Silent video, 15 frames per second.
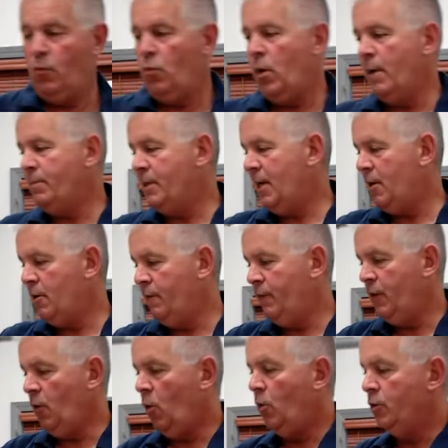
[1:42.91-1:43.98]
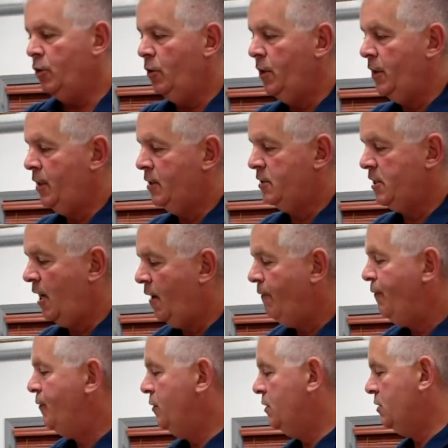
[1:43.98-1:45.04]
wipe down of the whole unit
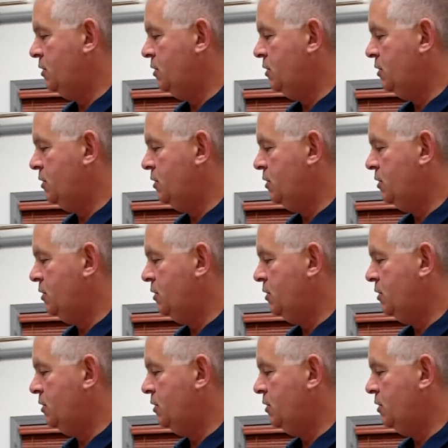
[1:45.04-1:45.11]
itself.